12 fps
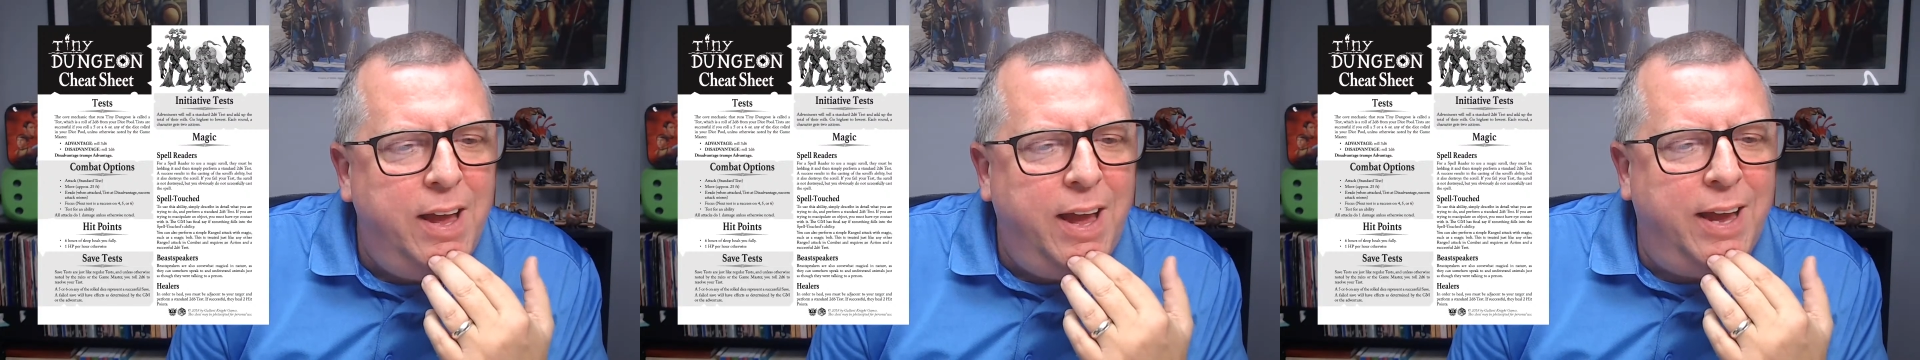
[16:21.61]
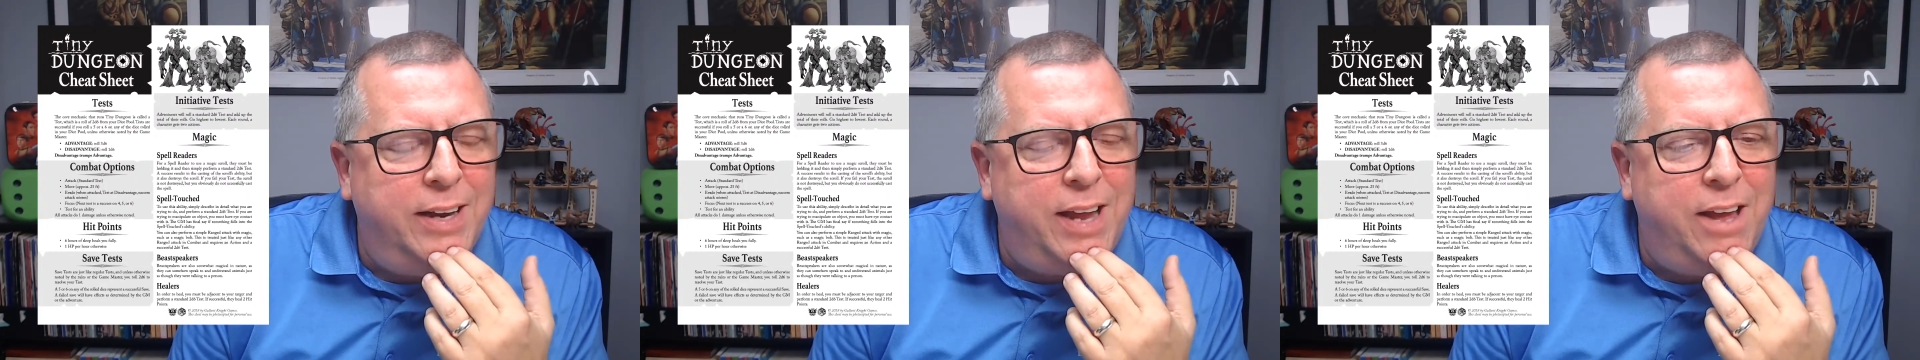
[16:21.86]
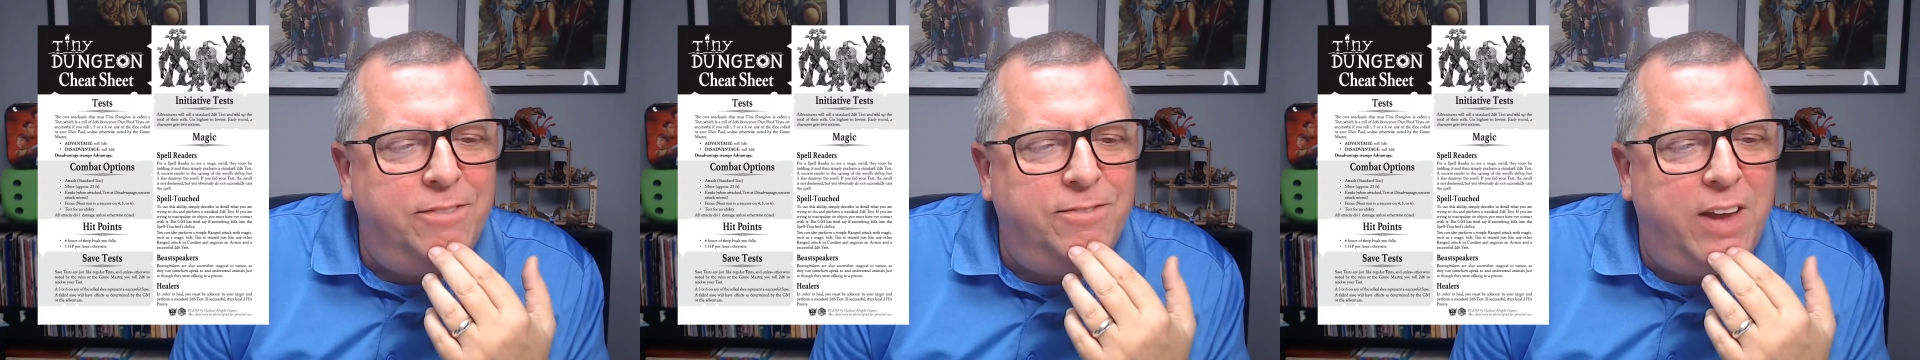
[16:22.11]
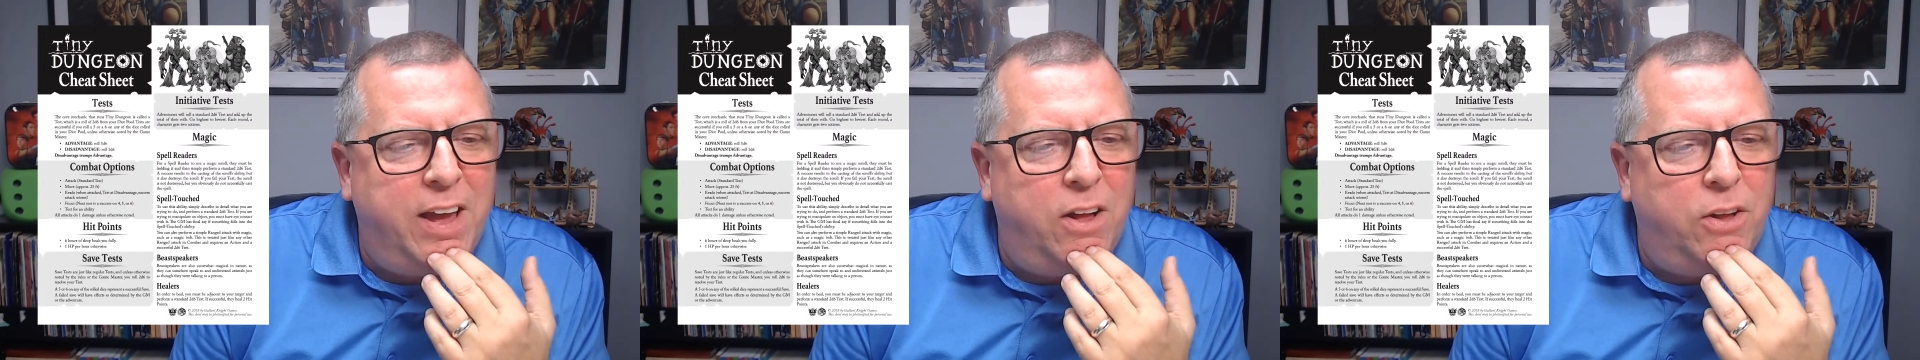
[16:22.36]
and a
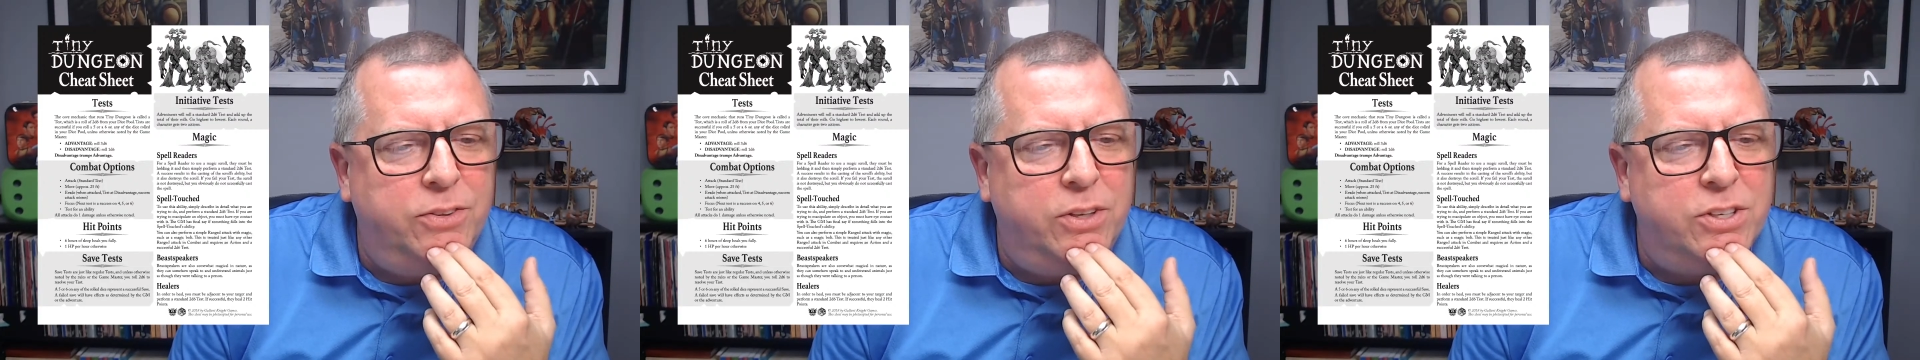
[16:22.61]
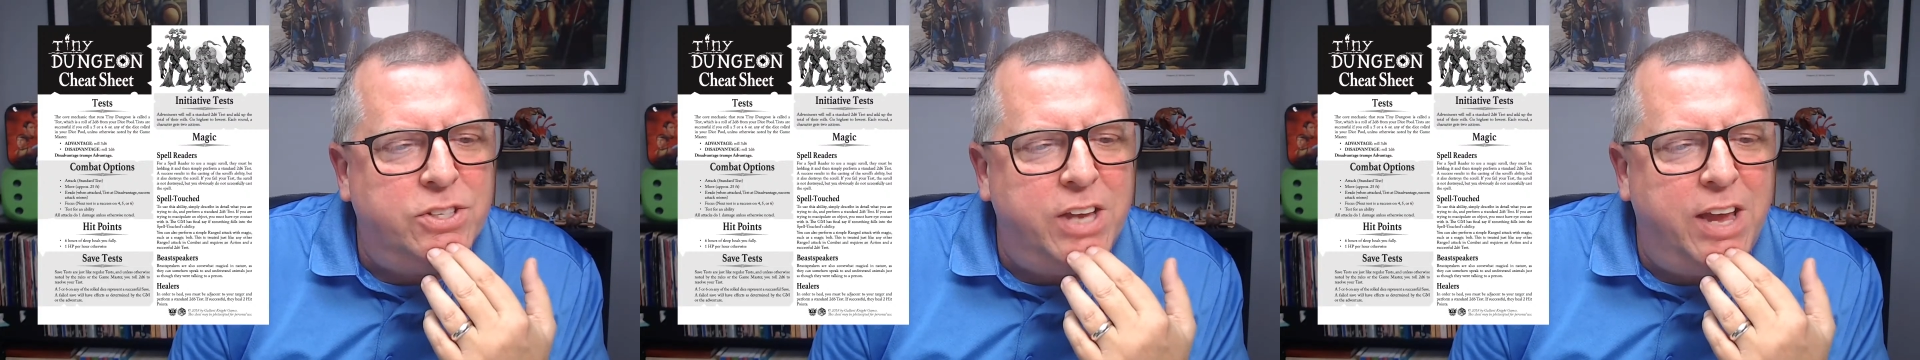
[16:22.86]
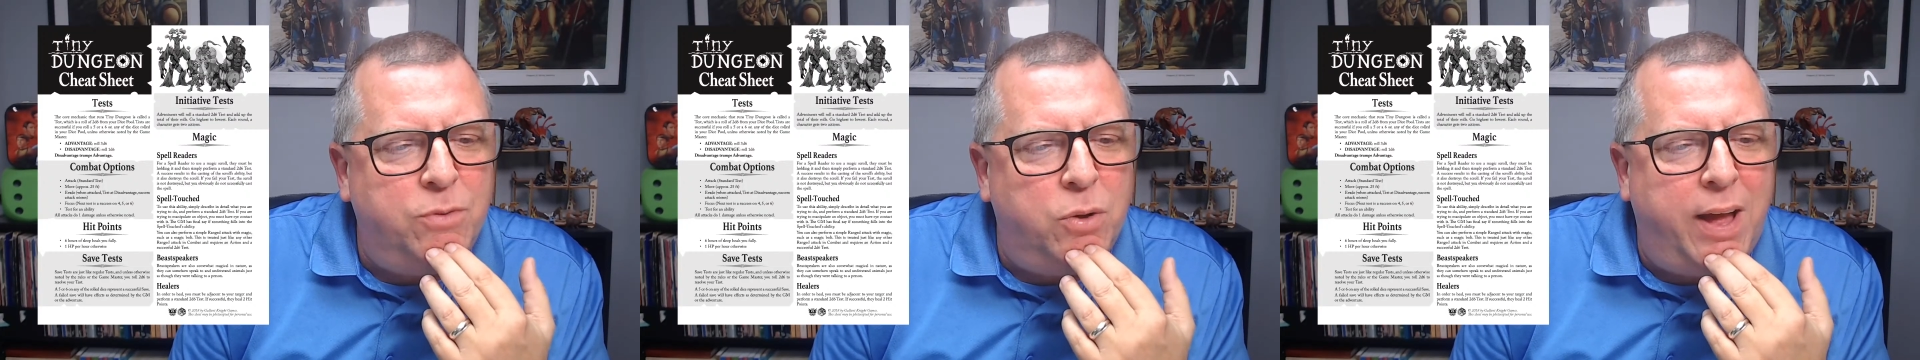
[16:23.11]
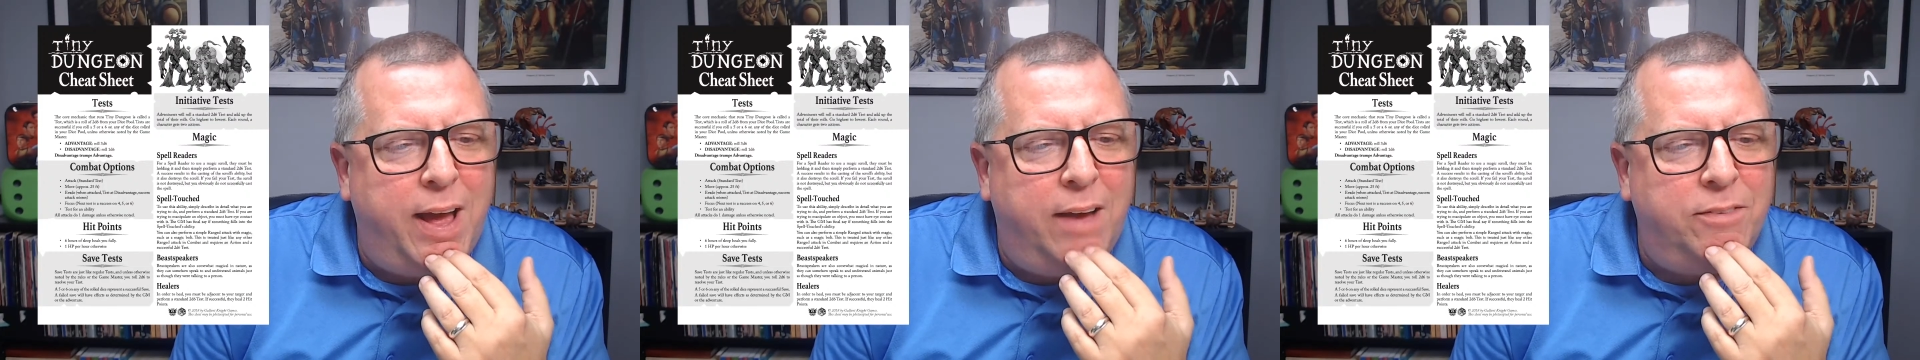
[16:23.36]
failed save will
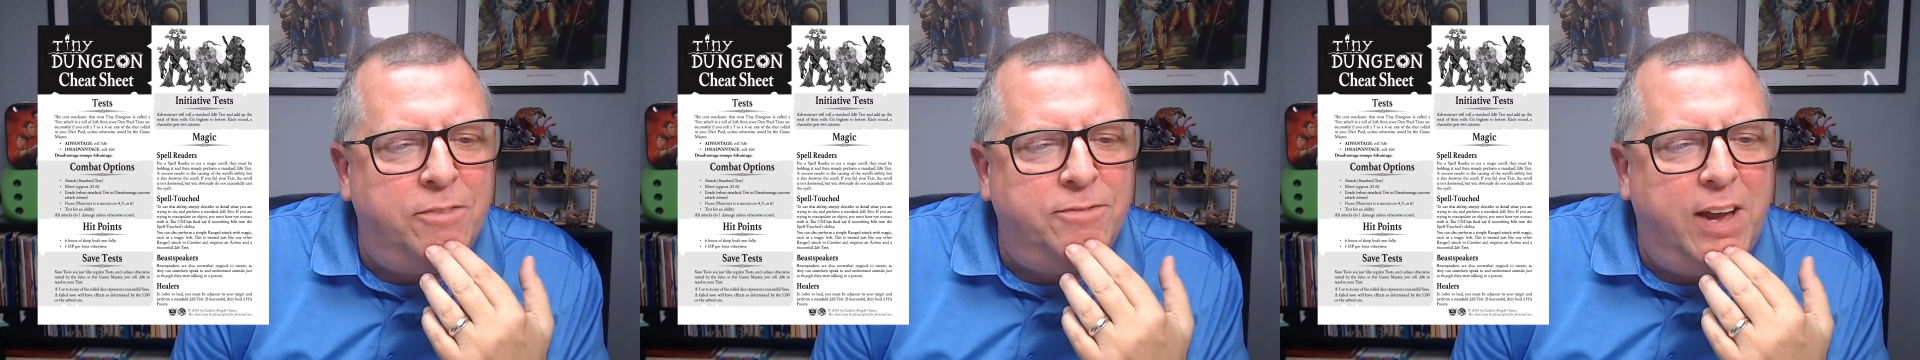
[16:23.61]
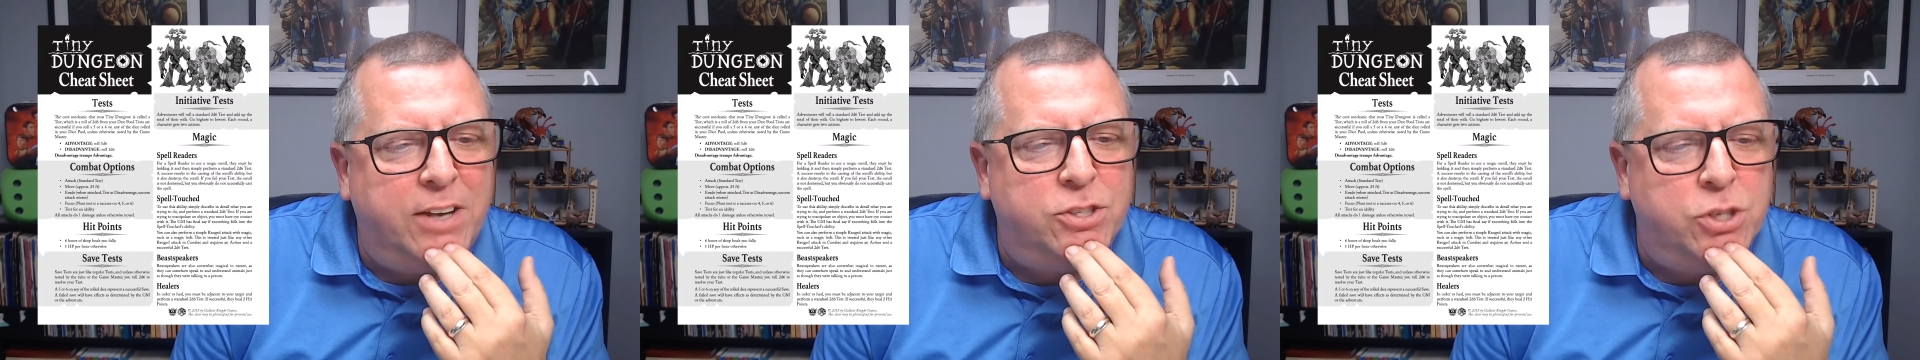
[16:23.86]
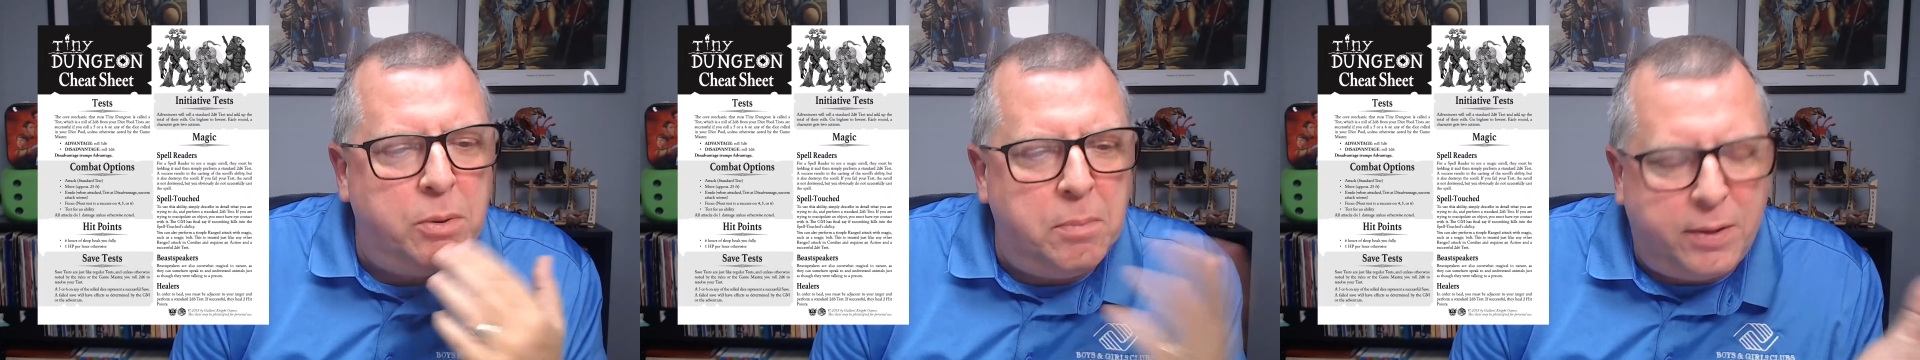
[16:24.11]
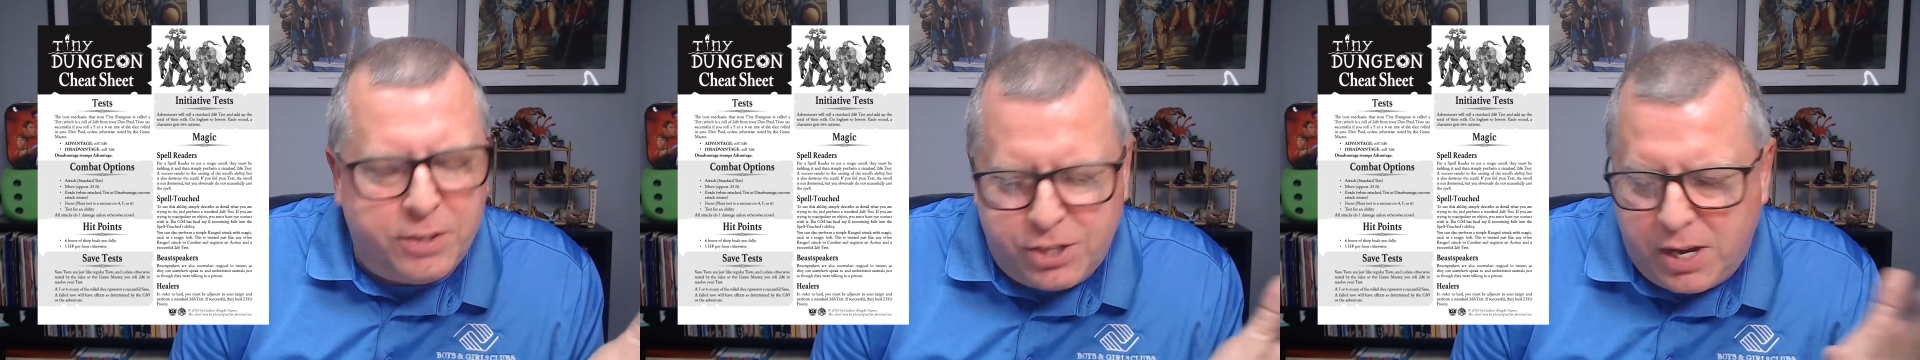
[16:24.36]
have effects determined
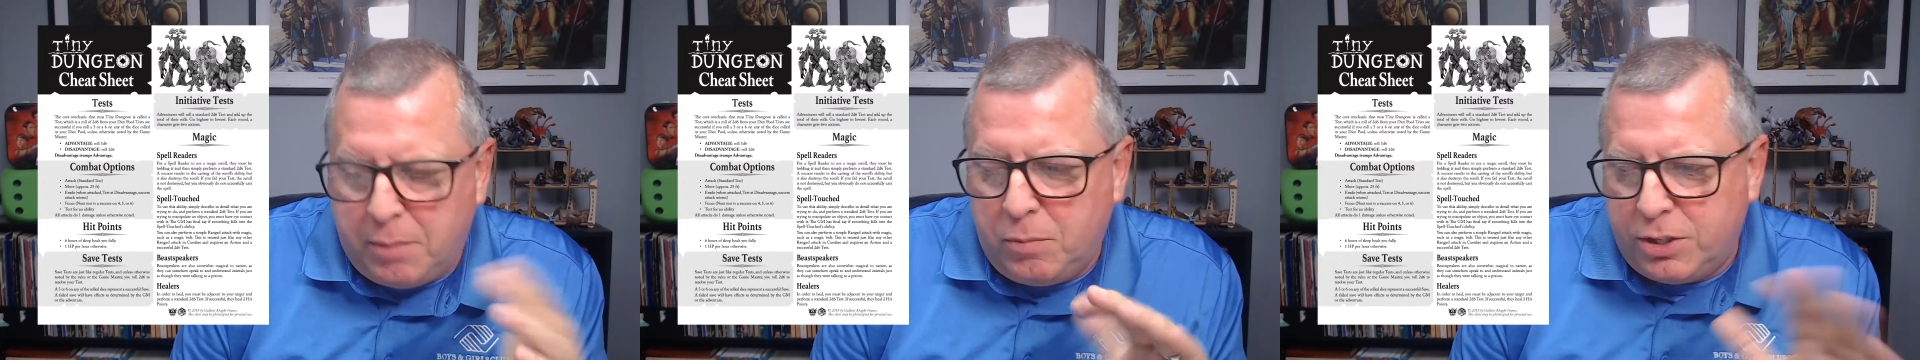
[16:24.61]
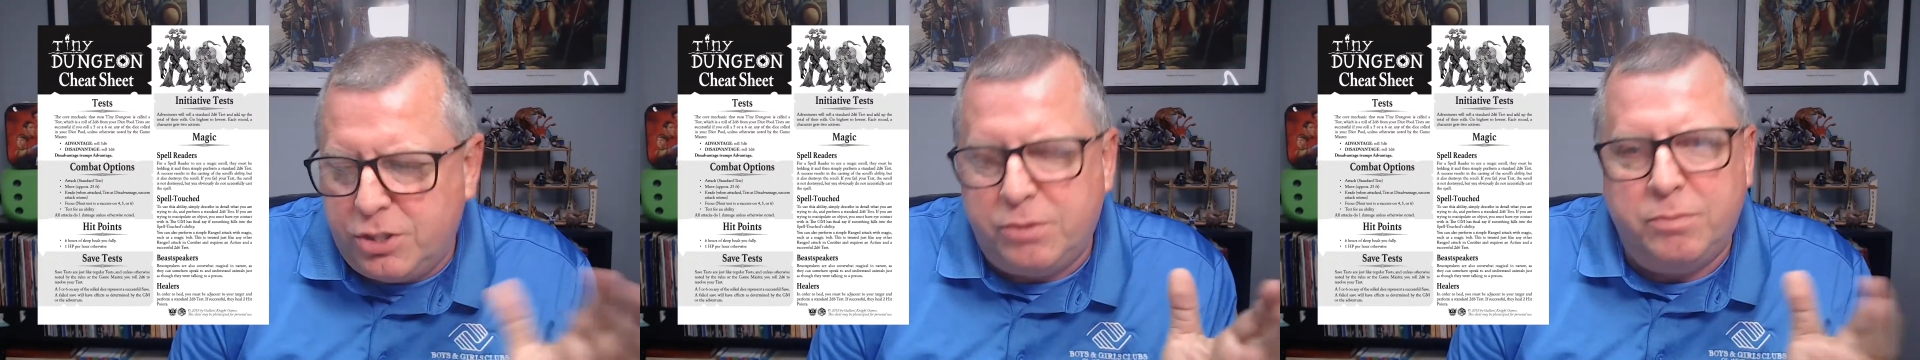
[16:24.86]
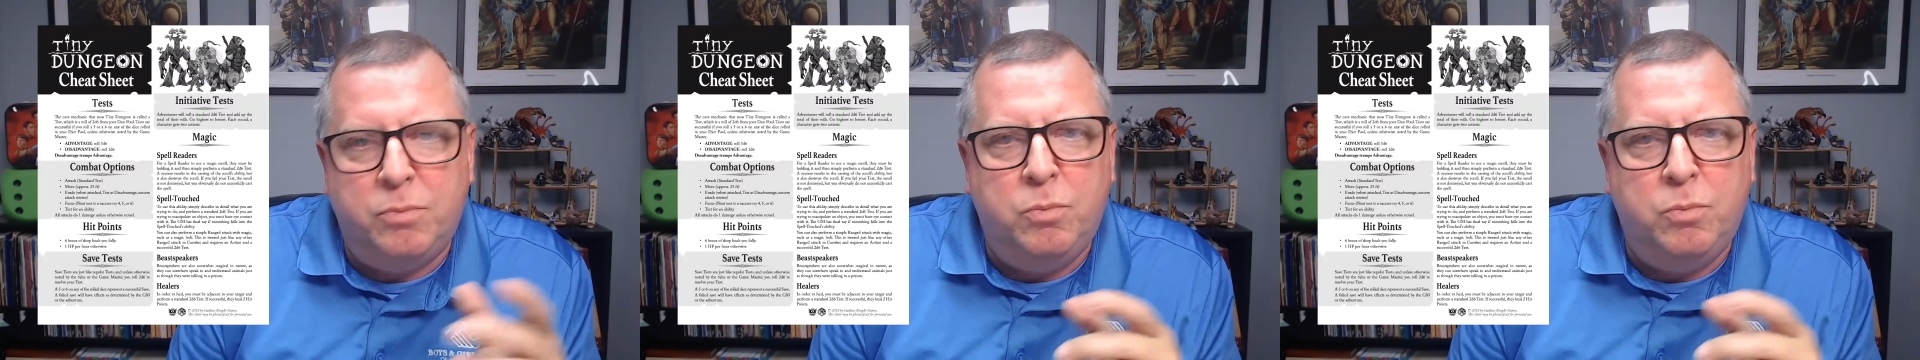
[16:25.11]
by the GM, which